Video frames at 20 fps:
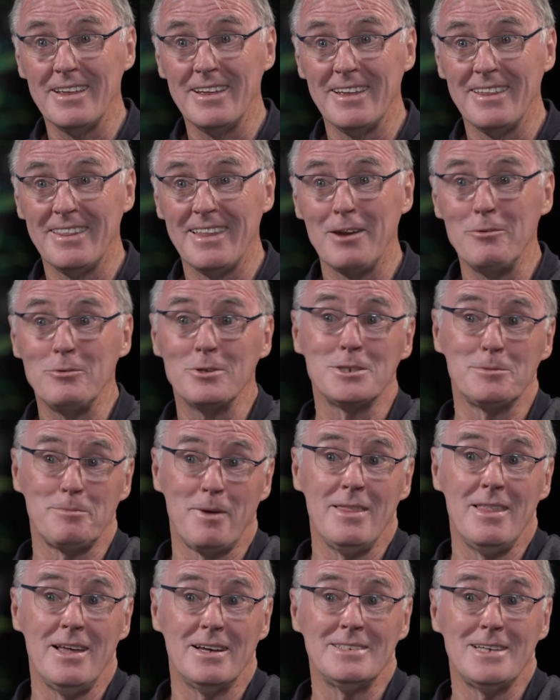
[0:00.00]
They would
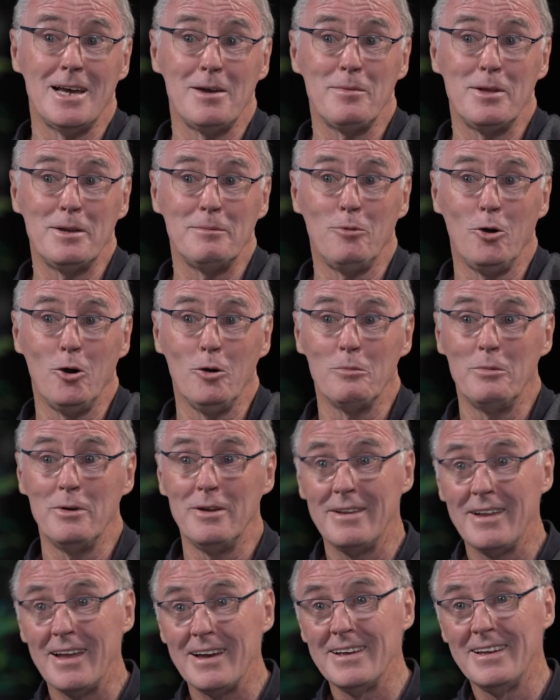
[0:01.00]
spend their time in a pub,
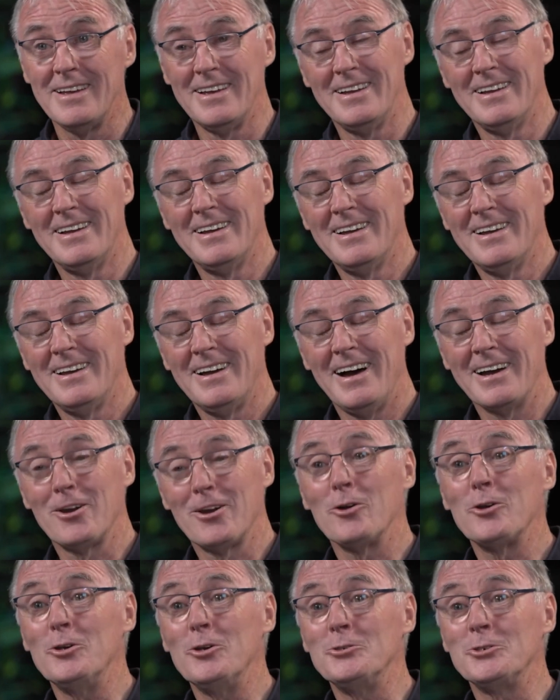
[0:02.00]
and I
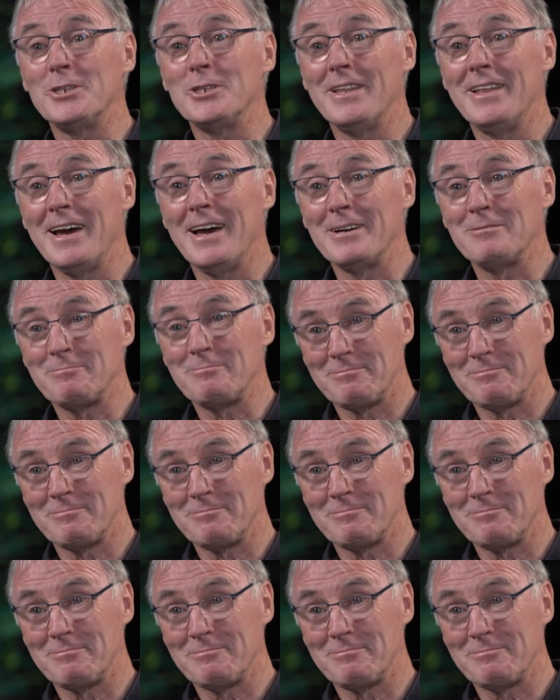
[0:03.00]
got used to that.